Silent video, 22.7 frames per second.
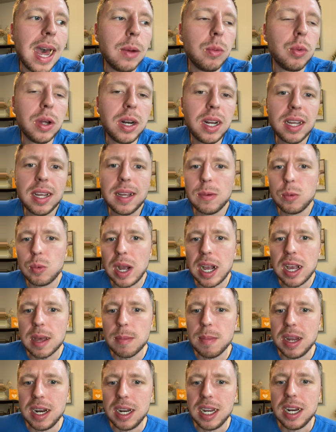I wouldn't
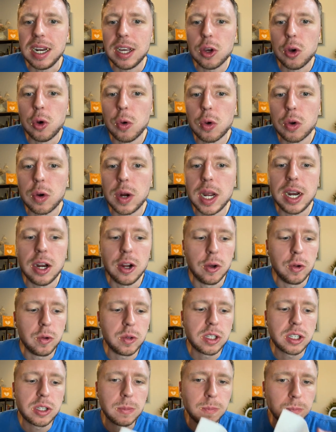recommend eating whole grain
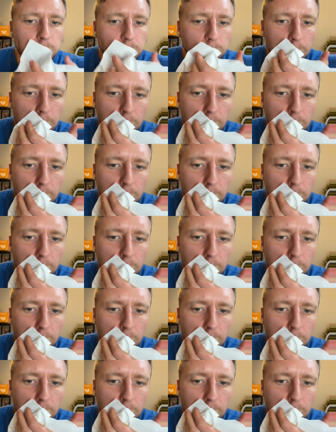oats.